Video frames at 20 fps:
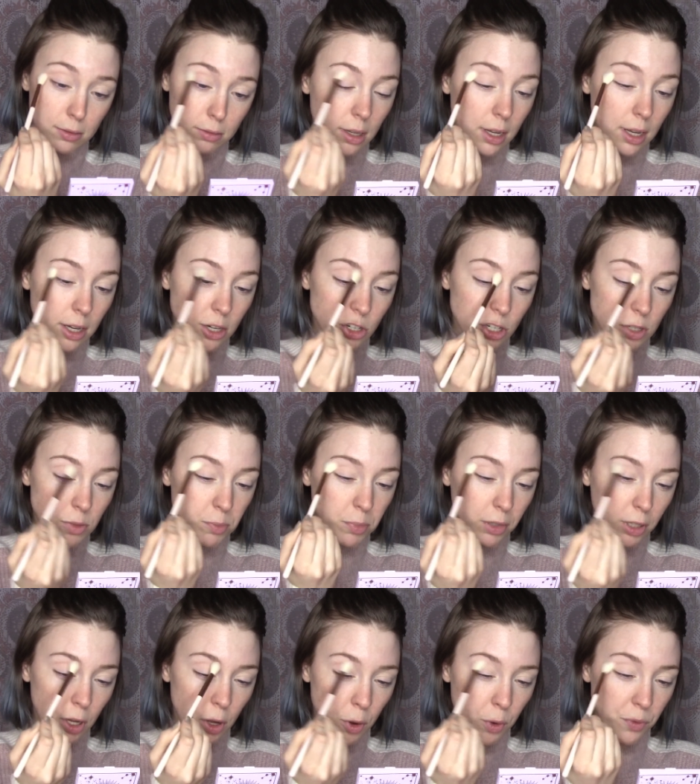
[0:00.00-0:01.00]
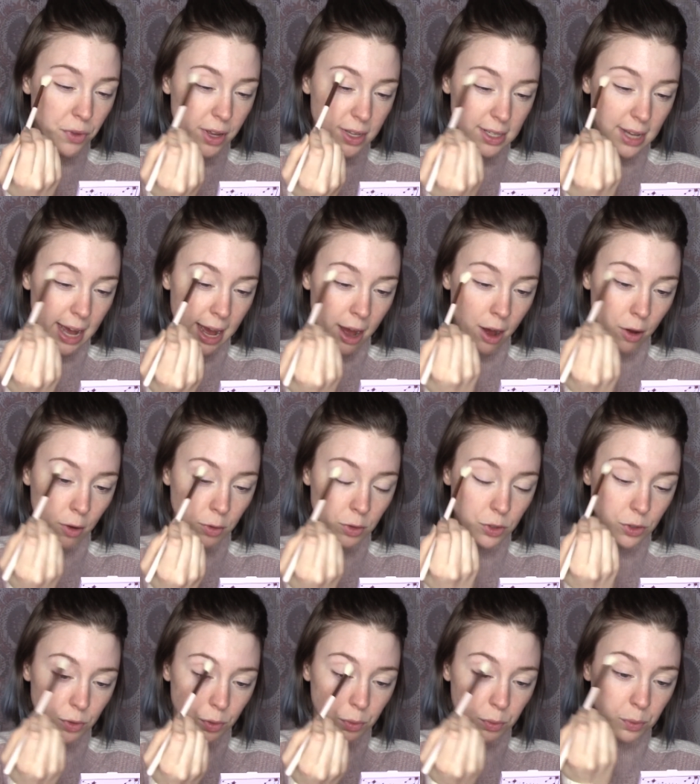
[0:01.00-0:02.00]
and just blow this
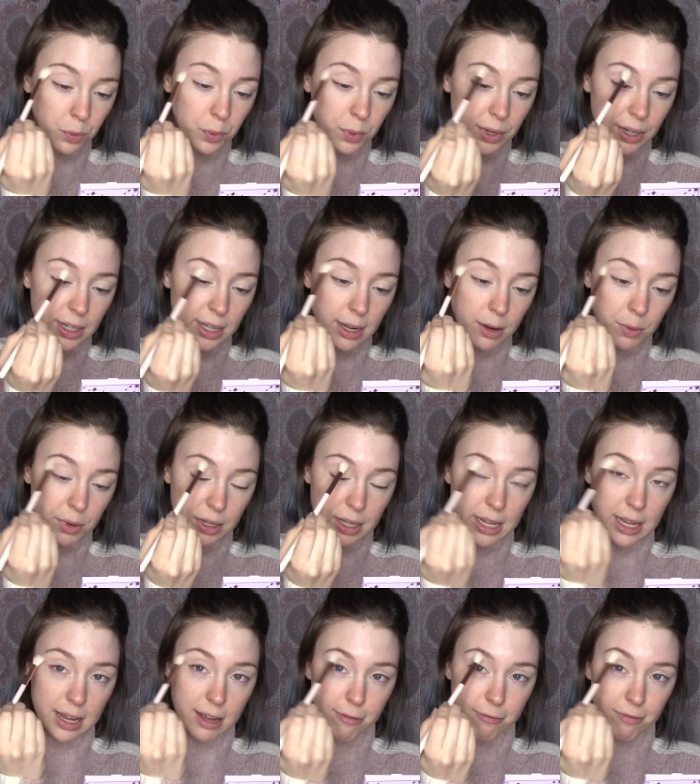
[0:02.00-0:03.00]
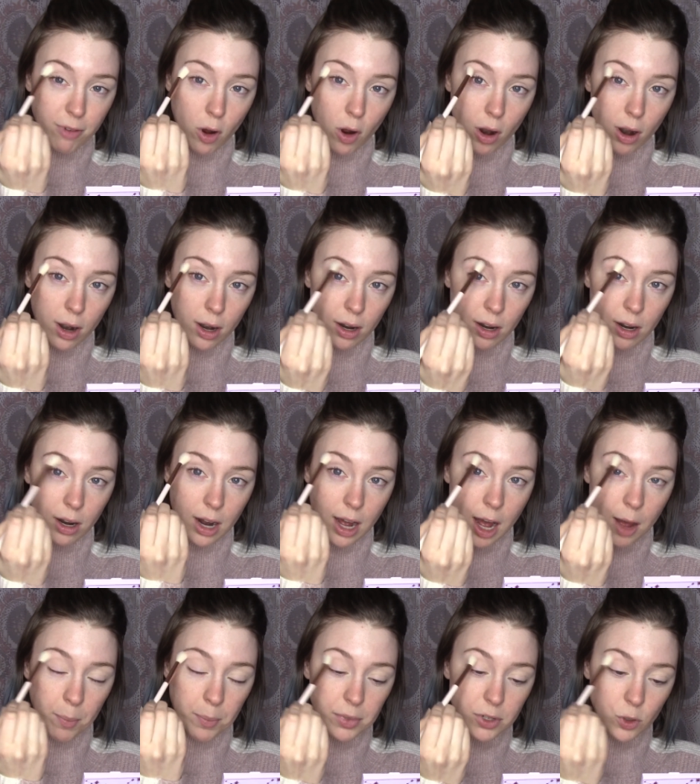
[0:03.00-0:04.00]
out really, really far
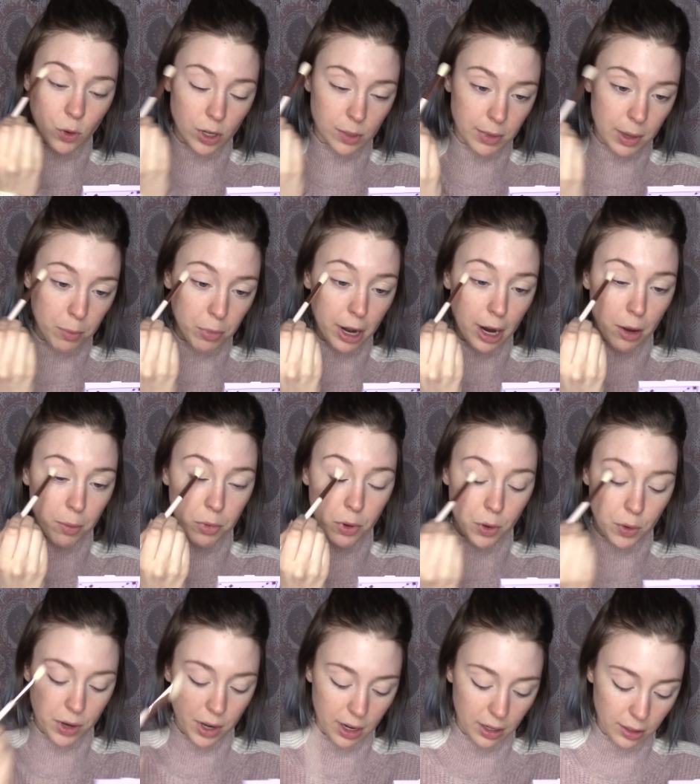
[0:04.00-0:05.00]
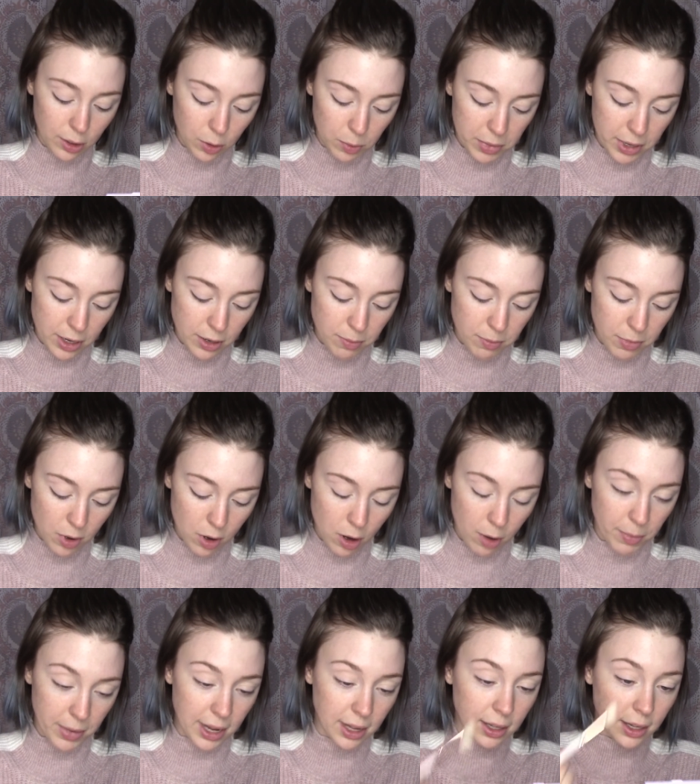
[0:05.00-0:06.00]
up towards my brow bone and a little bit on
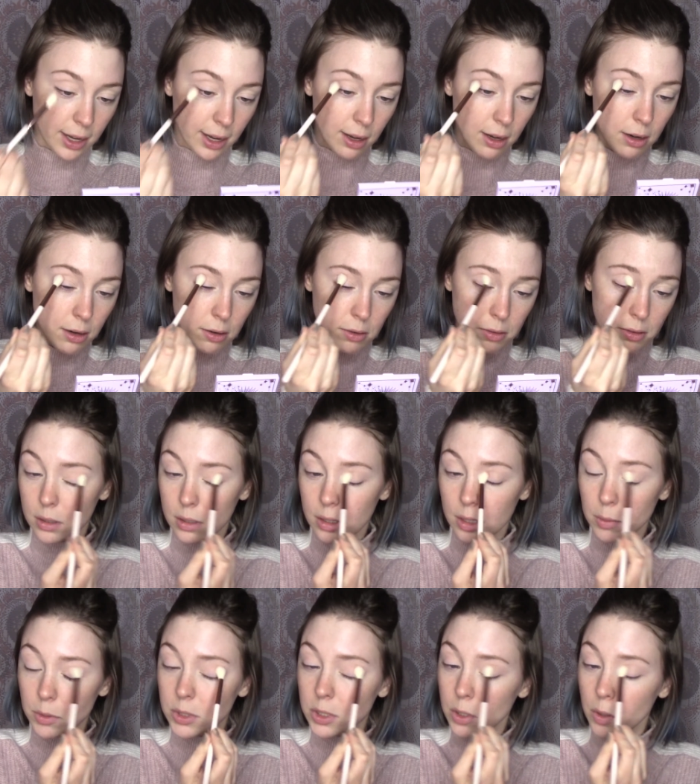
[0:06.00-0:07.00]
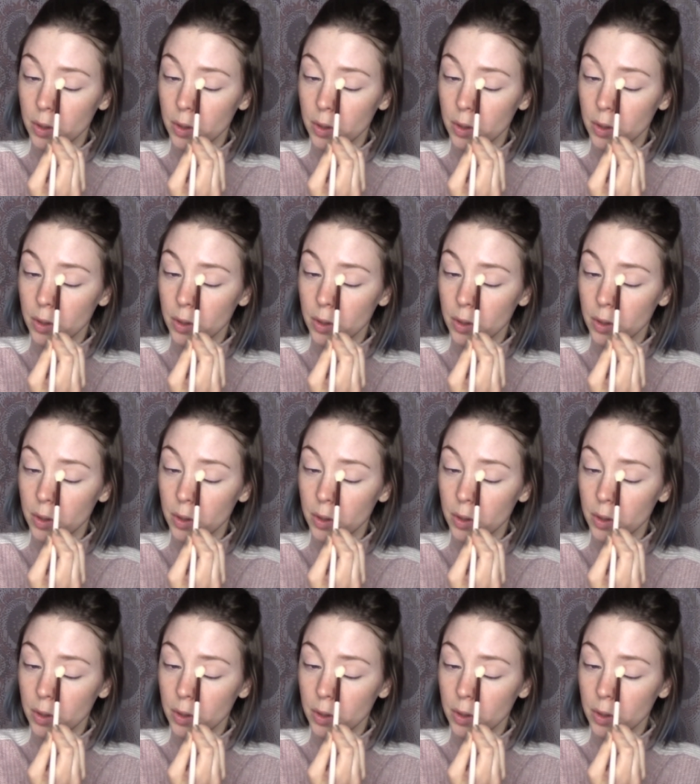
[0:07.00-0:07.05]
my lid. I'm so